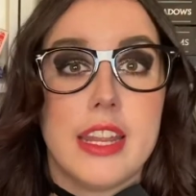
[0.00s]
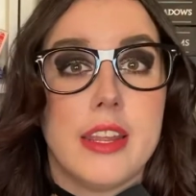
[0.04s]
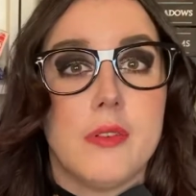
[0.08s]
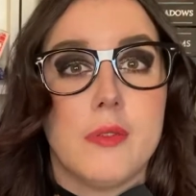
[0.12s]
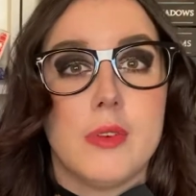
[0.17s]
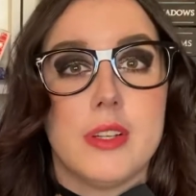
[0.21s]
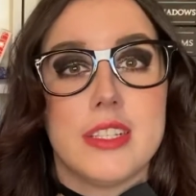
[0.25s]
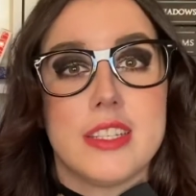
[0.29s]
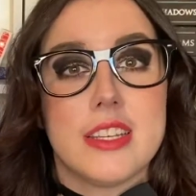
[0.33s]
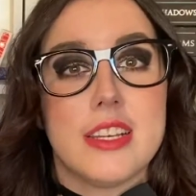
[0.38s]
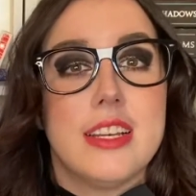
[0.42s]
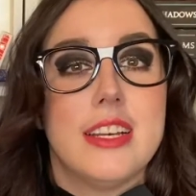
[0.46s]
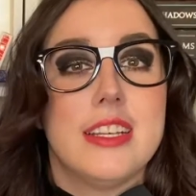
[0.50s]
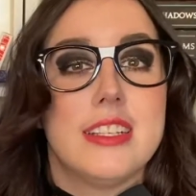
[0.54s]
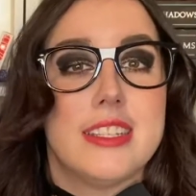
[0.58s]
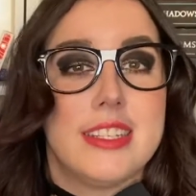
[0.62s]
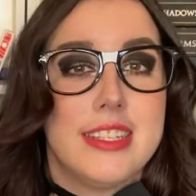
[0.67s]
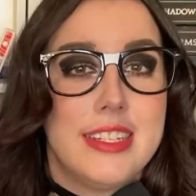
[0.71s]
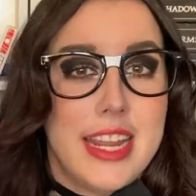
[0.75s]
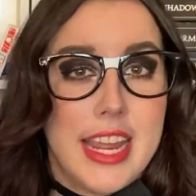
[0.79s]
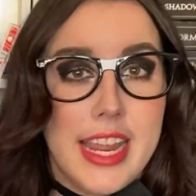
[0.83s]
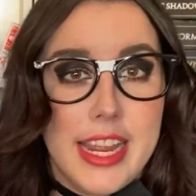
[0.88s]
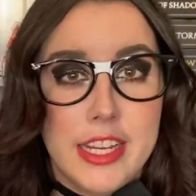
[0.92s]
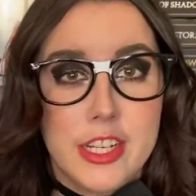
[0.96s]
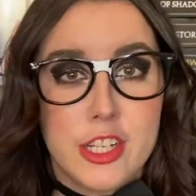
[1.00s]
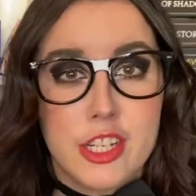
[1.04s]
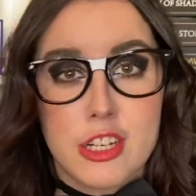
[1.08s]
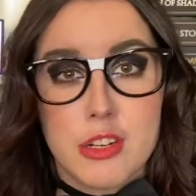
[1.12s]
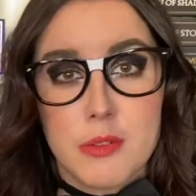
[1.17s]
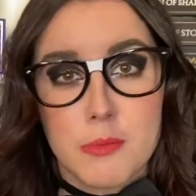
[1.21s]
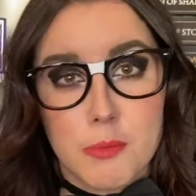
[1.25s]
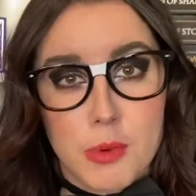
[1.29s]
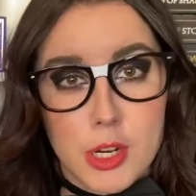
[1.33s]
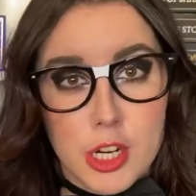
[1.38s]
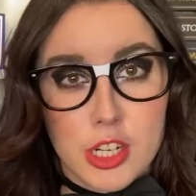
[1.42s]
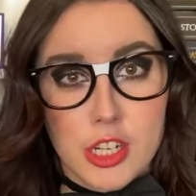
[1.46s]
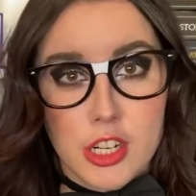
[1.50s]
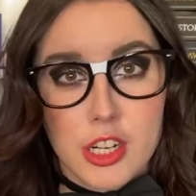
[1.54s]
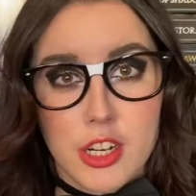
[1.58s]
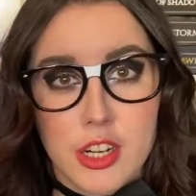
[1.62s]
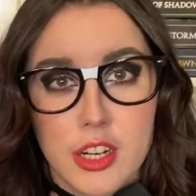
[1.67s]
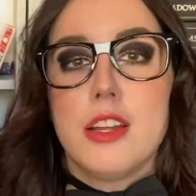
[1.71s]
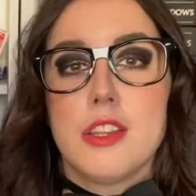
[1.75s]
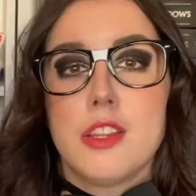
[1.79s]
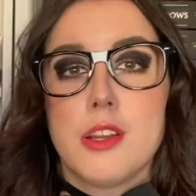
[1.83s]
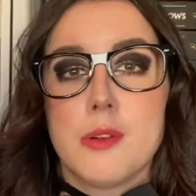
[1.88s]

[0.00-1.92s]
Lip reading: it was a staged murder.